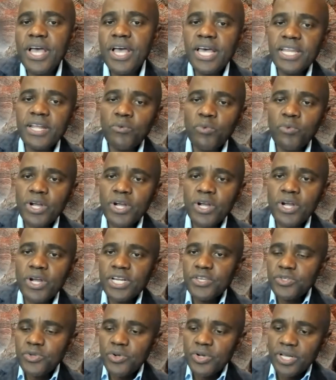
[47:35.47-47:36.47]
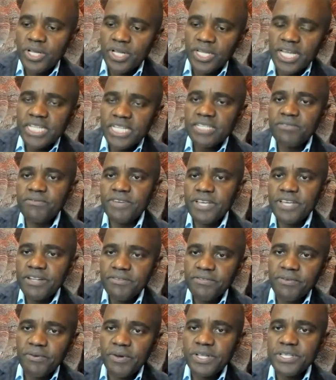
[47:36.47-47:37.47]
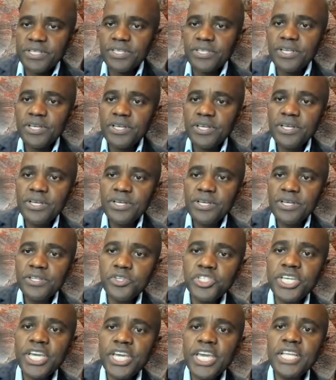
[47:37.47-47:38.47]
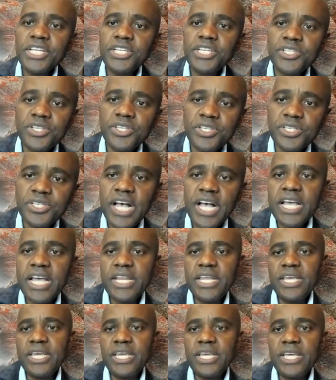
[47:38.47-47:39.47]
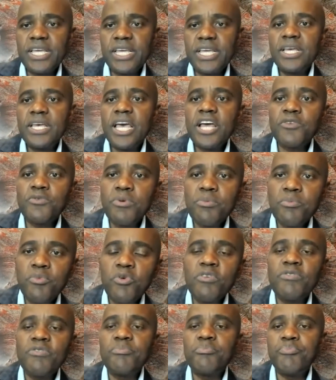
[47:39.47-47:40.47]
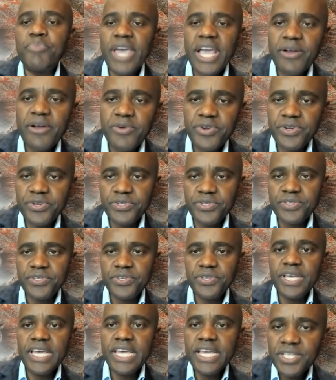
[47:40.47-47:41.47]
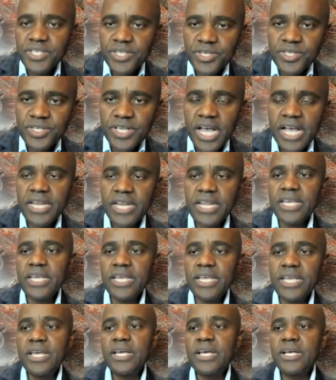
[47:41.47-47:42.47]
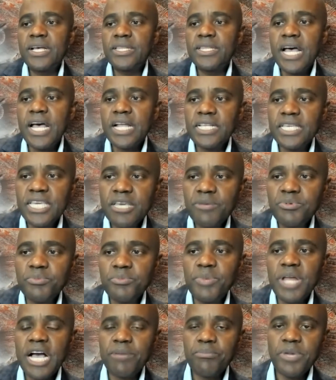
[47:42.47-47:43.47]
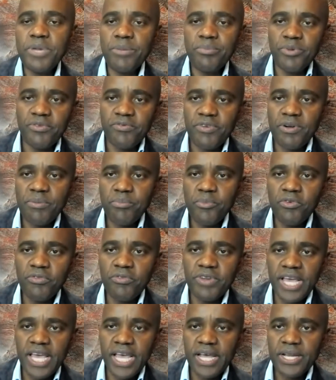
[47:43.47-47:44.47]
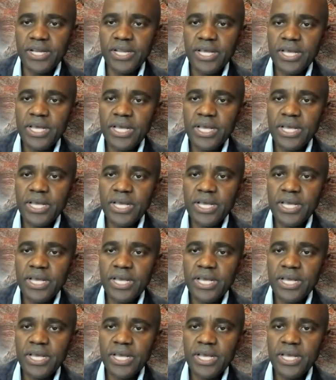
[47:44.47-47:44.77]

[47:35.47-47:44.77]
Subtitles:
And then we're going to use our collective influence to change society and remove barriers in society that keeps black people from moving ahead.